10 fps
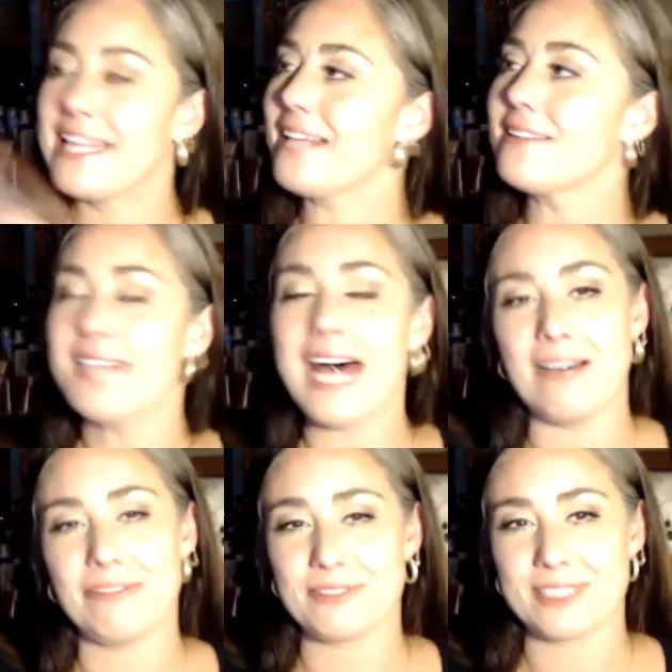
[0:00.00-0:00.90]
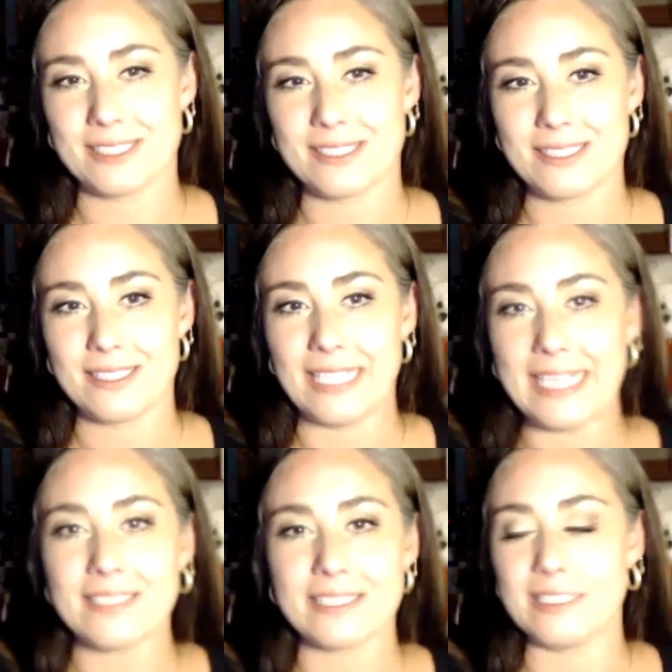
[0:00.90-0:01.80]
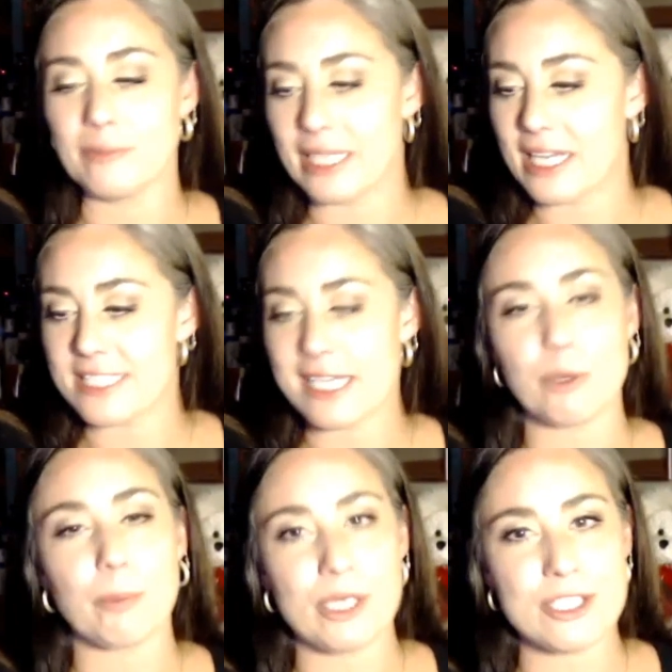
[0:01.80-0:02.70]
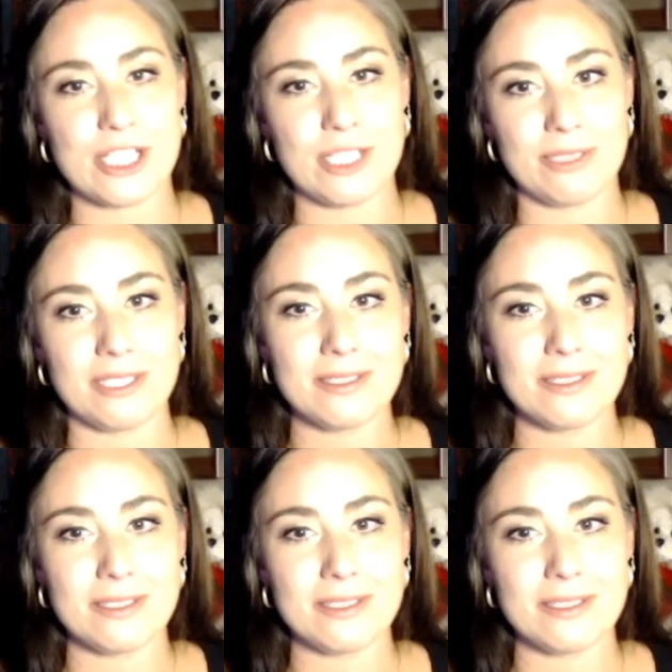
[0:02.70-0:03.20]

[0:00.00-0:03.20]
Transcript: left England because they were persecuted.